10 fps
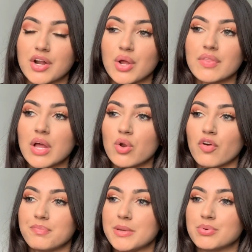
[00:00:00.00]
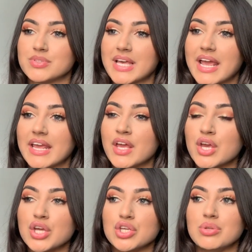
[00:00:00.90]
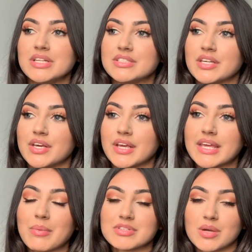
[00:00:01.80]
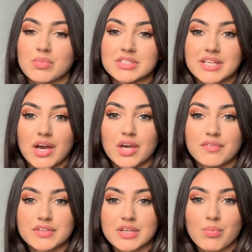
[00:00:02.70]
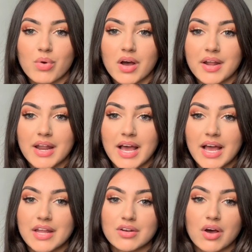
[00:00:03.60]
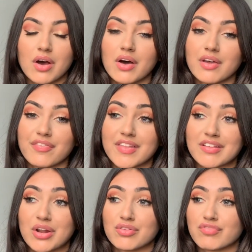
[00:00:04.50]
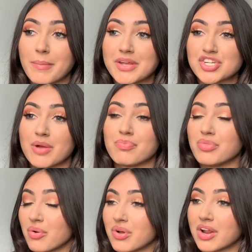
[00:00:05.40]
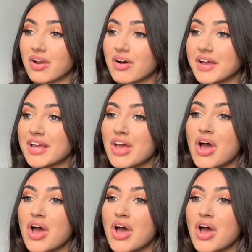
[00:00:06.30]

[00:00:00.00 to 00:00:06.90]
I know that a lot of people say you need to get with someone to get over someone, and I think that's a load of rubbish, I'm not gonna lie.